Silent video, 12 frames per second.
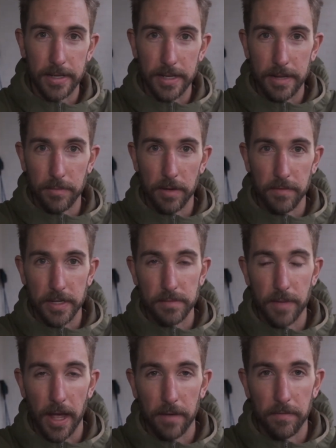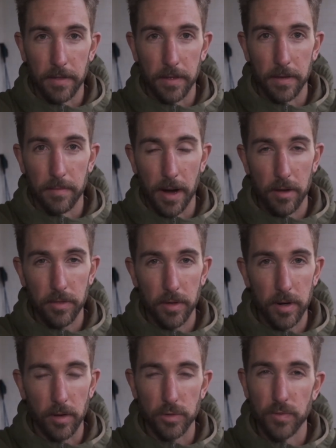in my vest pack for the
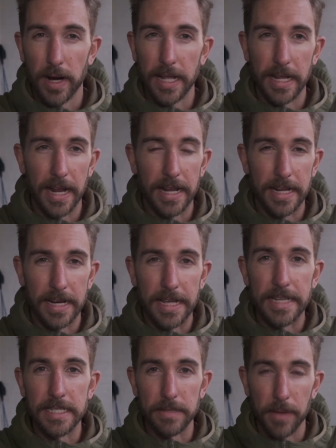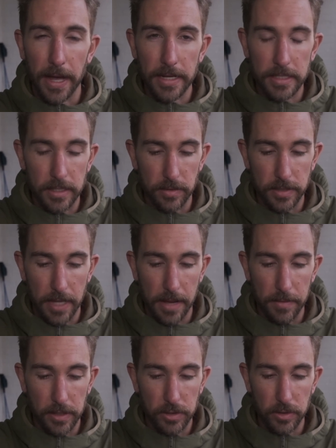marathon. I was running it at an easy pace. I was
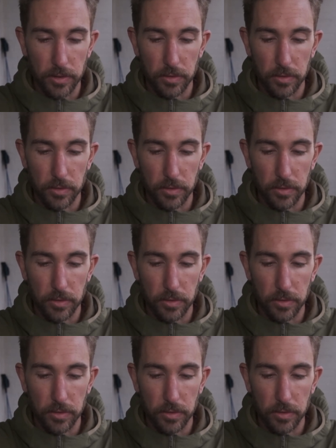aiming to